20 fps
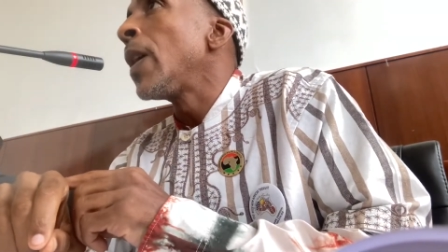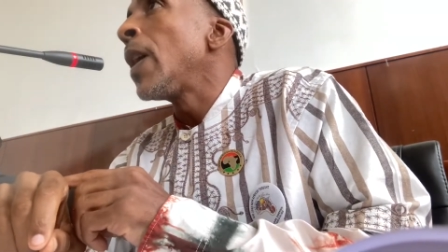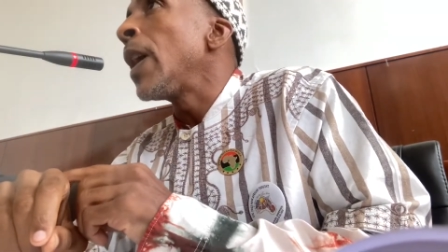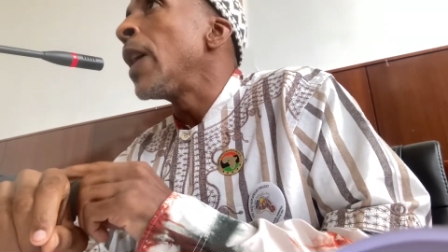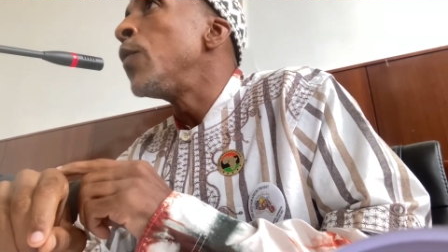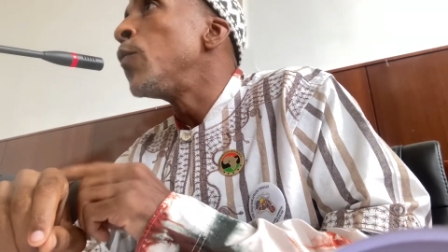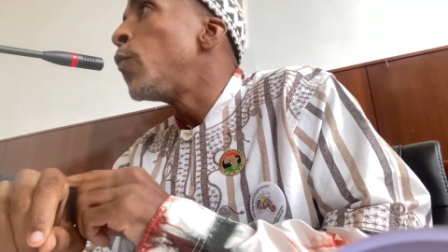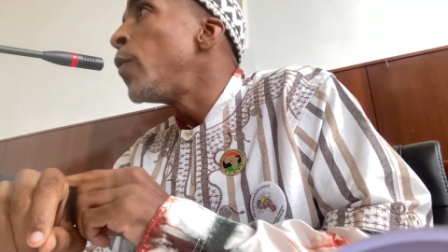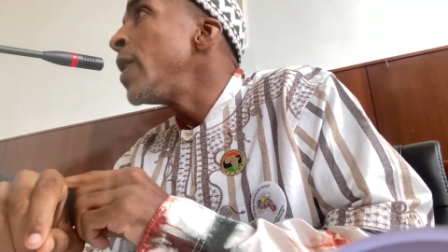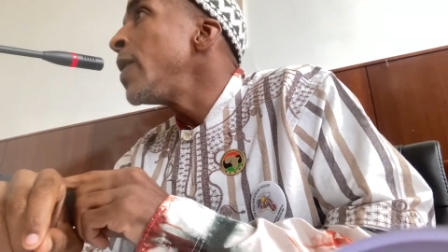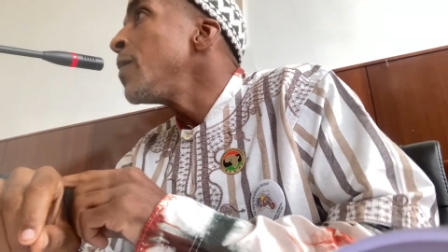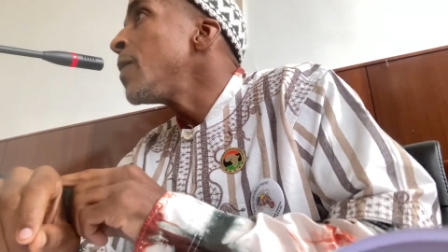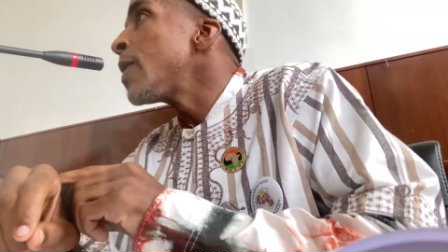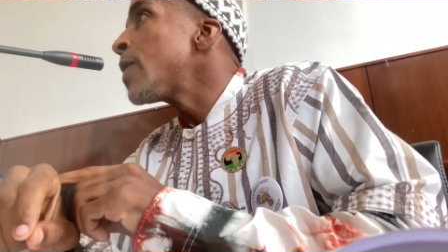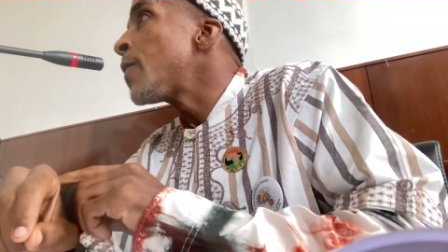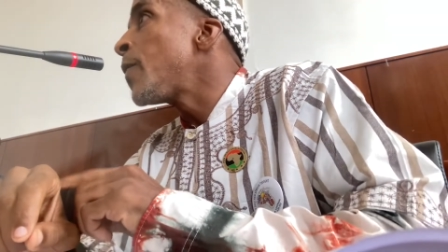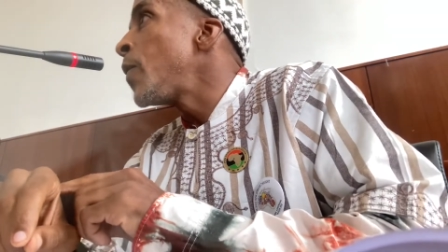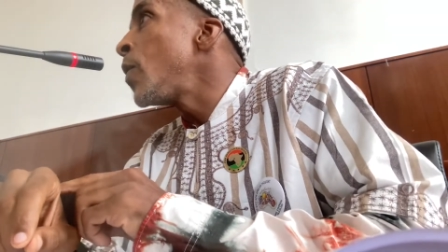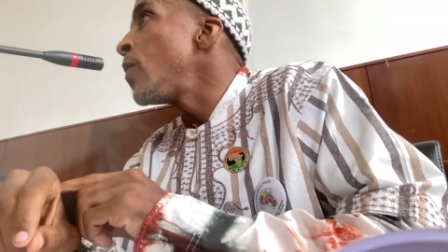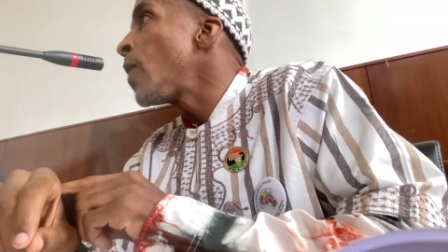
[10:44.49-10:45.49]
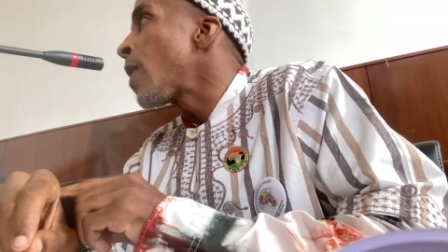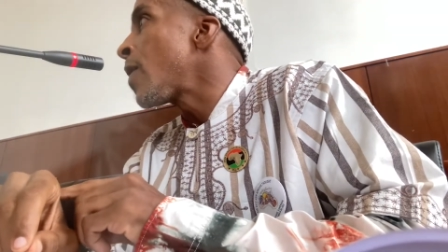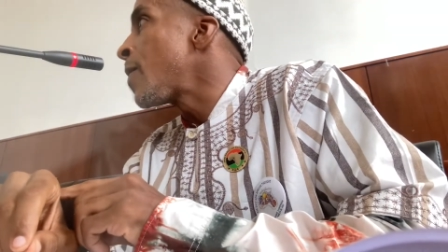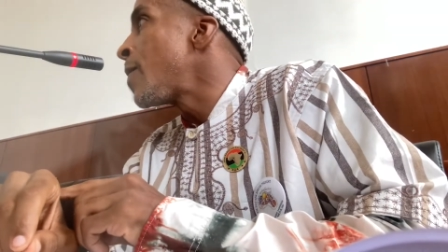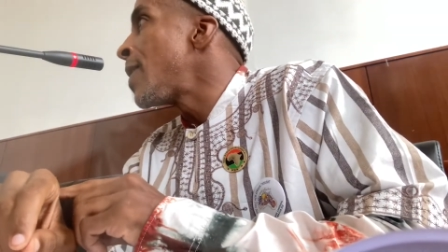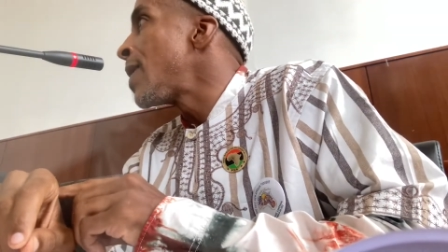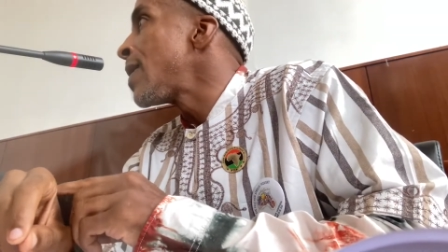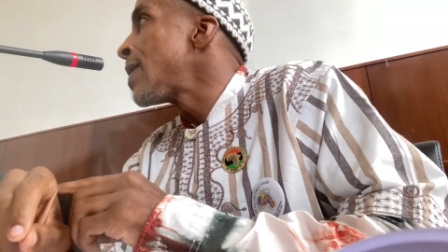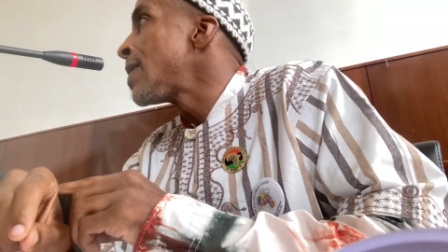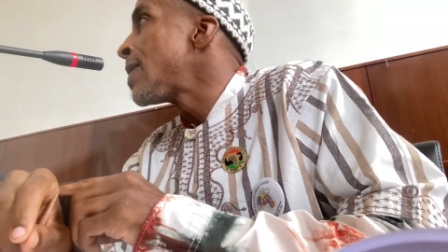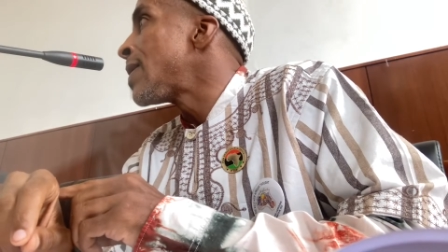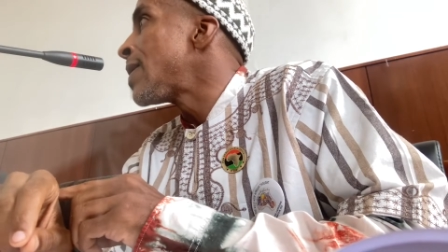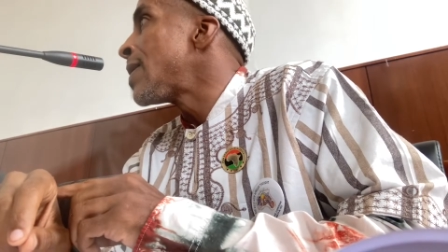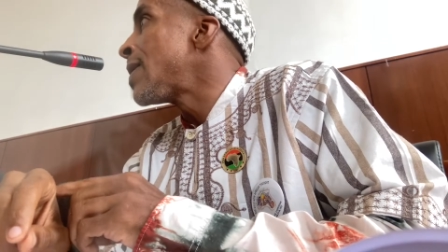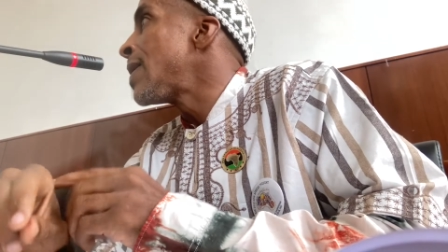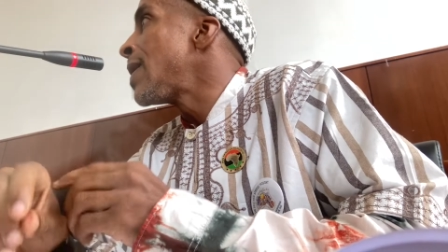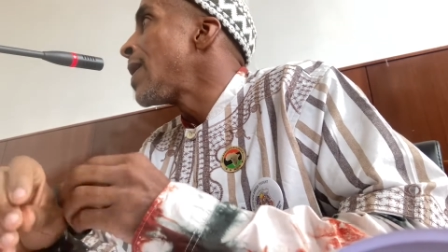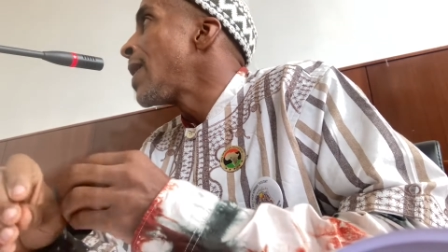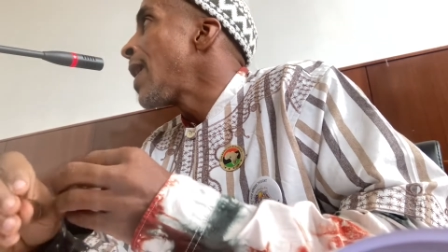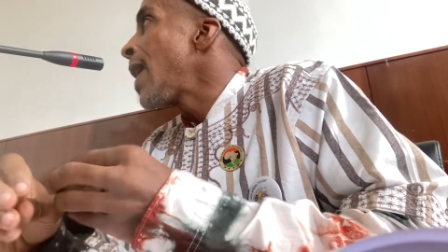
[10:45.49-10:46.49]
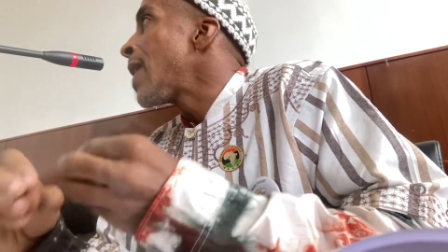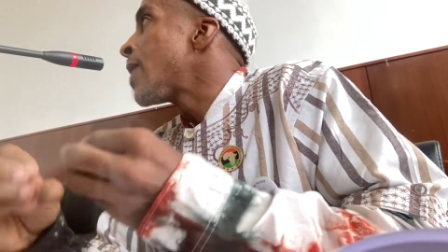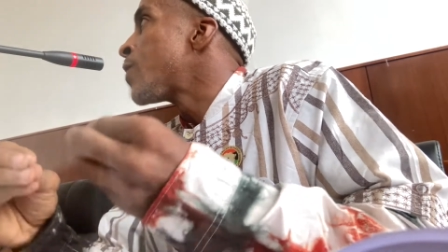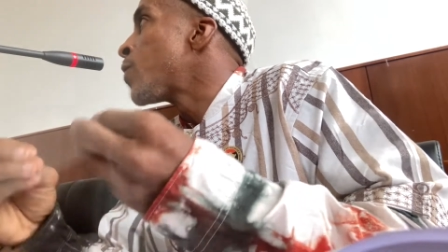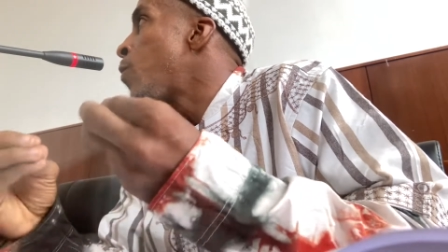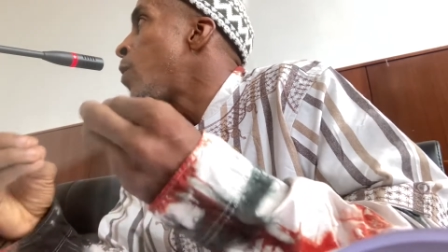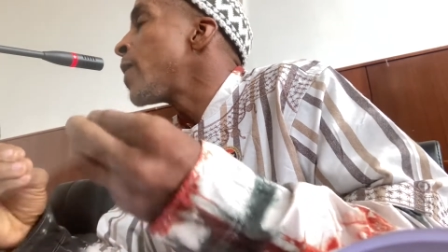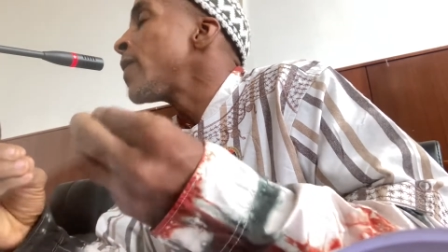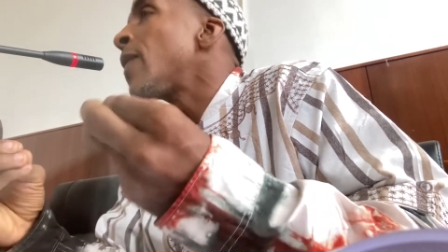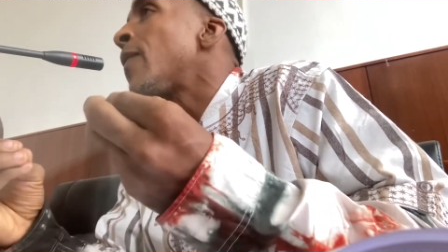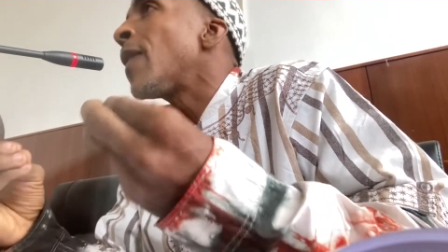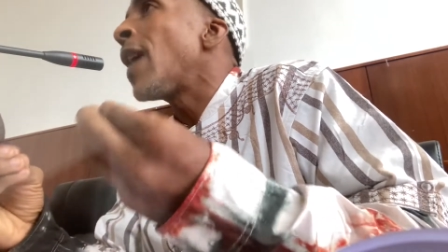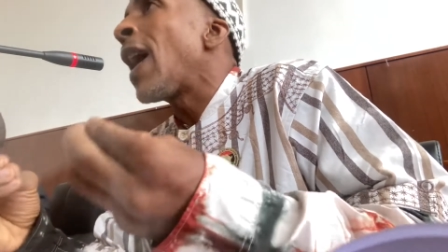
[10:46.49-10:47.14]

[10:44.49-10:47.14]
And we must view our melanin as one of